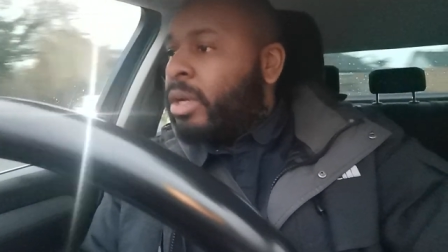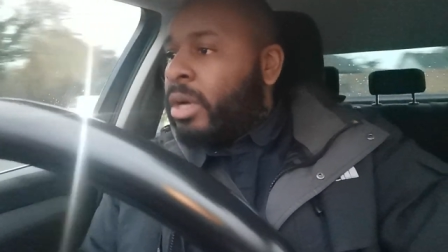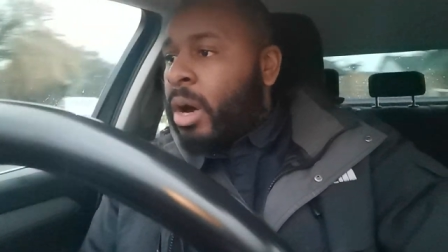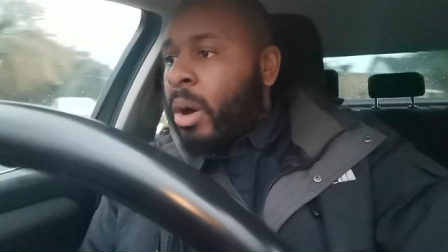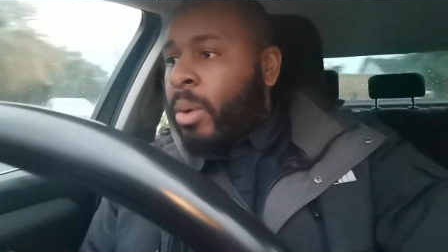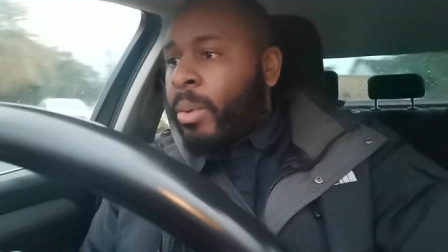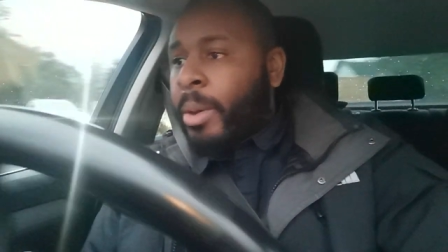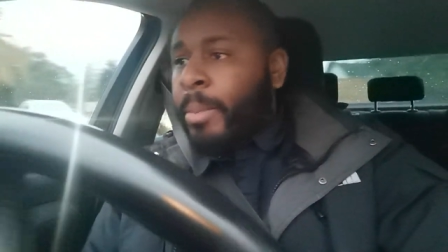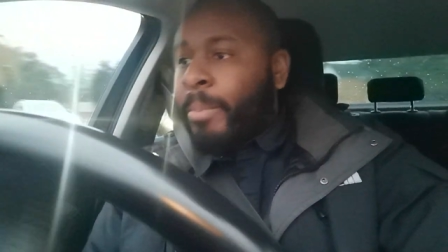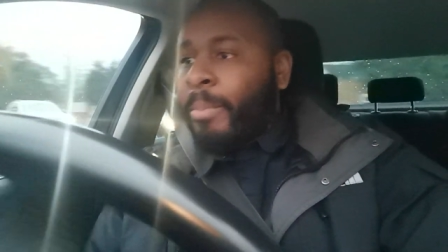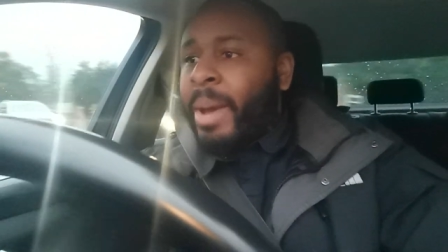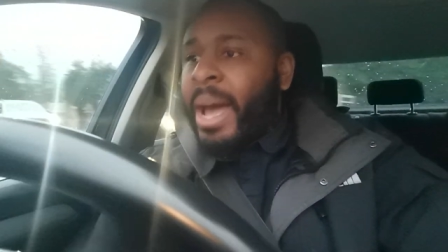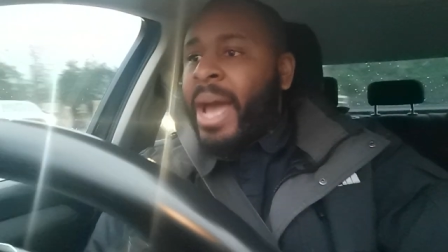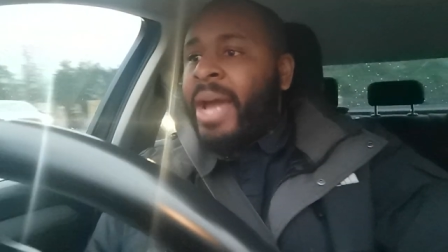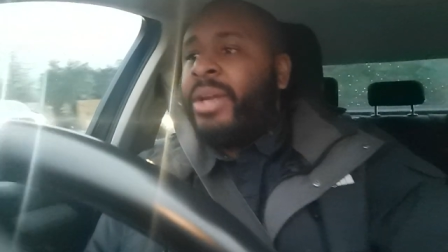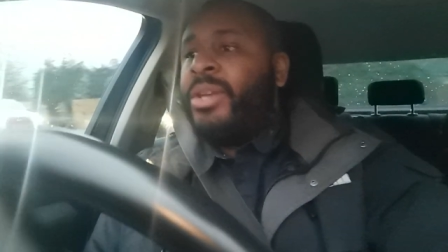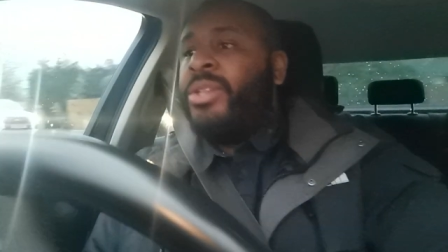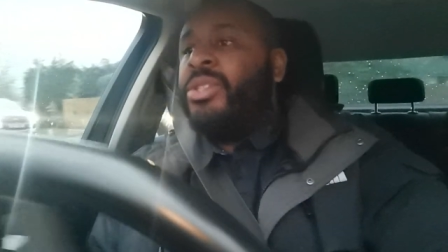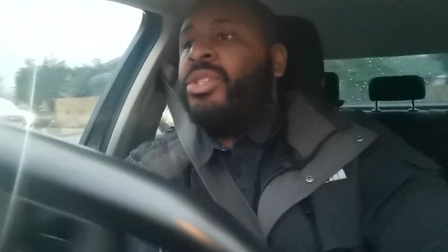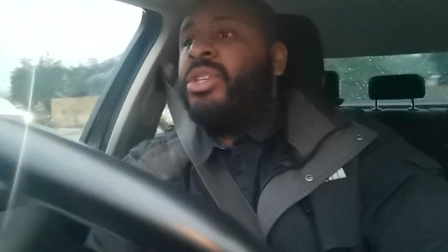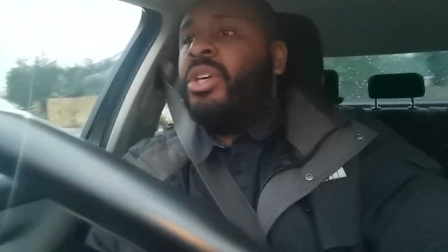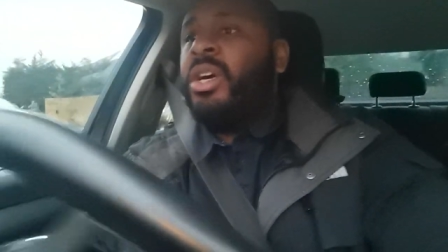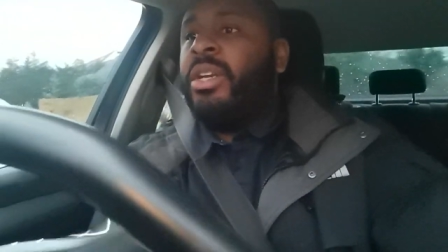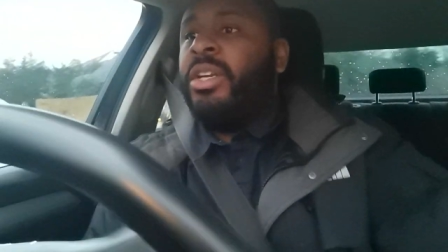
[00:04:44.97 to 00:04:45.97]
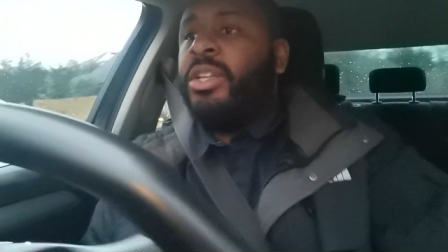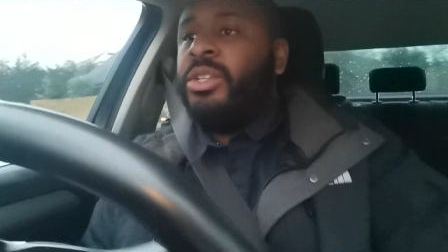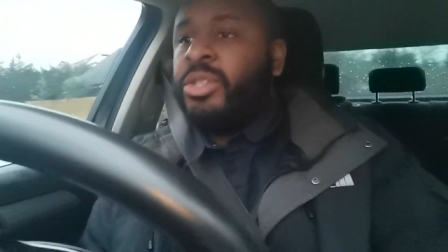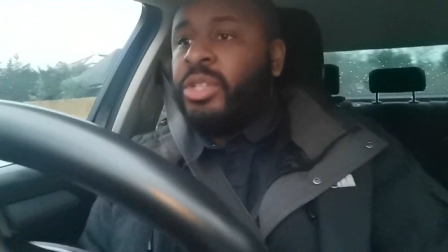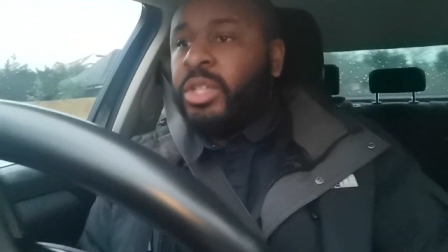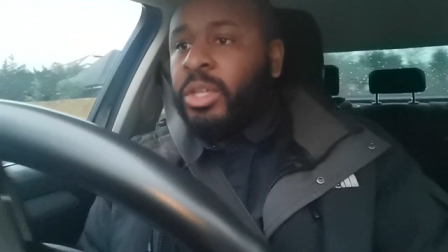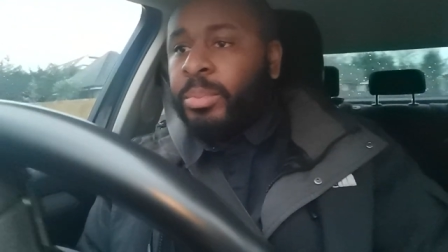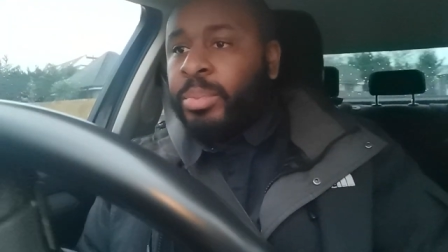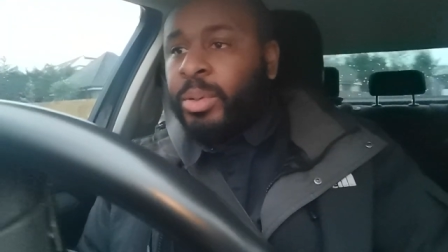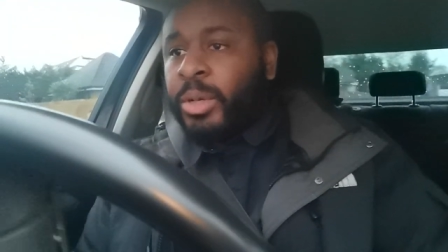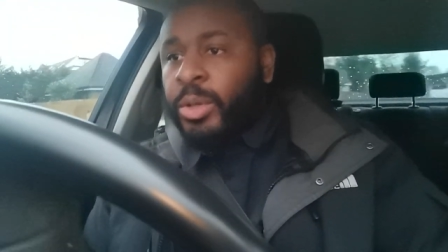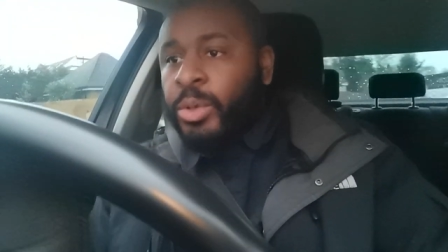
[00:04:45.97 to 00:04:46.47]
going back and turning
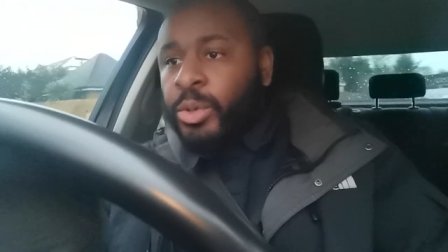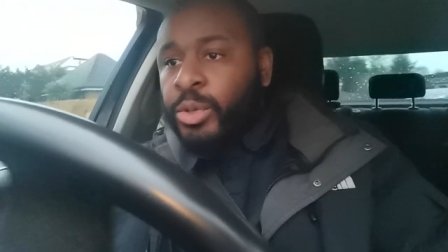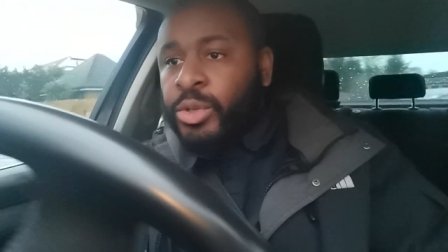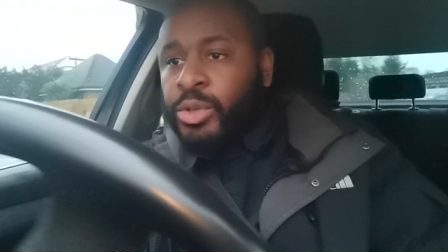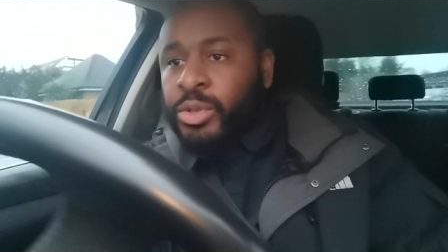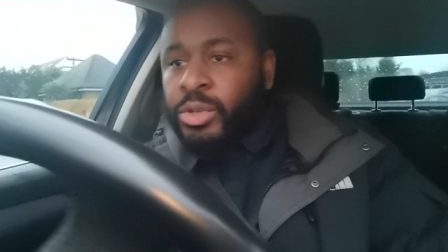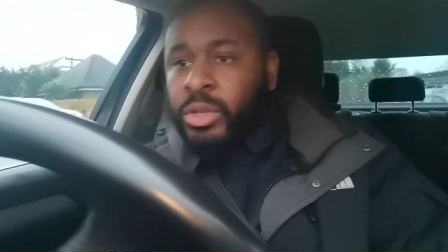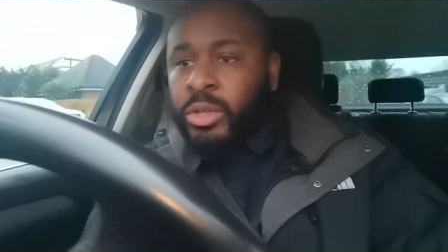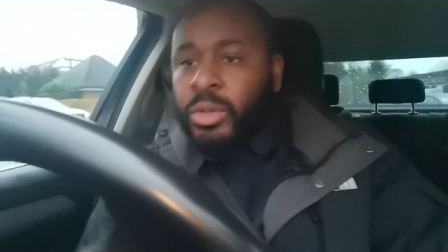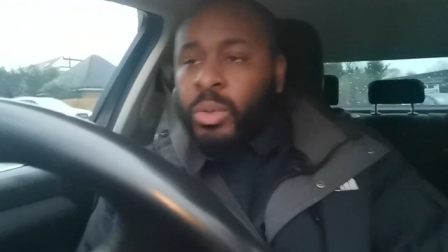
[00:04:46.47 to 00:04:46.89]
to the pollutions